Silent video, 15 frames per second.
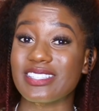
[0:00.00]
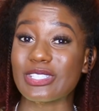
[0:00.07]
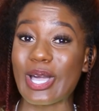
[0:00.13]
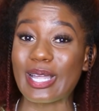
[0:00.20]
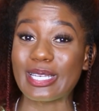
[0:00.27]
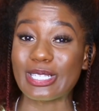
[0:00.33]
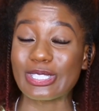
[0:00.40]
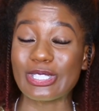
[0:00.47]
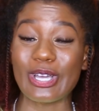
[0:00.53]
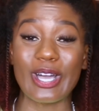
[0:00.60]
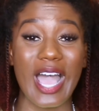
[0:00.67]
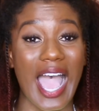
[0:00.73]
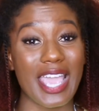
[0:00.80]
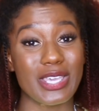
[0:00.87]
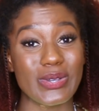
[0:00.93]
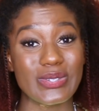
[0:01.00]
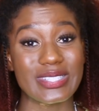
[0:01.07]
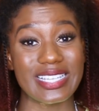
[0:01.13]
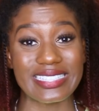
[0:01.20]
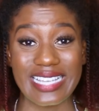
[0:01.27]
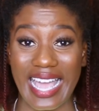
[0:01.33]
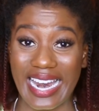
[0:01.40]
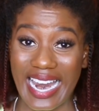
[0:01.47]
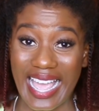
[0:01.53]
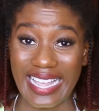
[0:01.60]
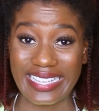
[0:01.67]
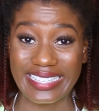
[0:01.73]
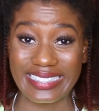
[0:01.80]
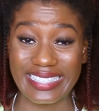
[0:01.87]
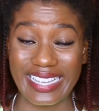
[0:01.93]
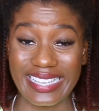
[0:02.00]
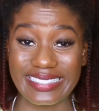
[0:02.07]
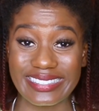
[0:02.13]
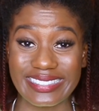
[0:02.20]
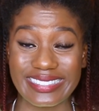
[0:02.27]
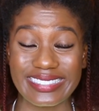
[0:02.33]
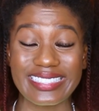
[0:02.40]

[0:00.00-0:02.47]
this conditioner. I used it. I liked it.